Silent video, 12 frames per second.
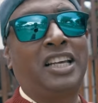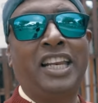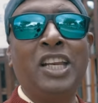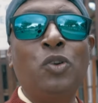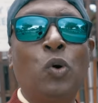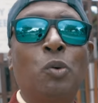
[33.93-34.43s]

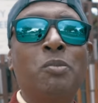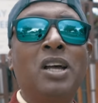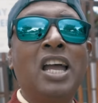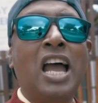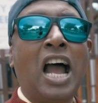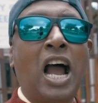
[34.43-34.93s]
Green Home,
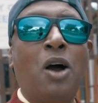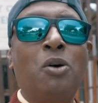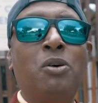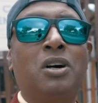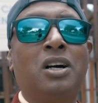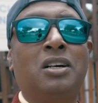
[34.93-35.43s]
how
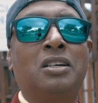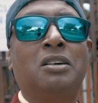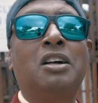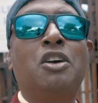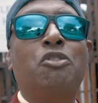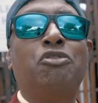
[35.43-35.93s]

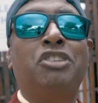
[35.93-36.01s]
uh,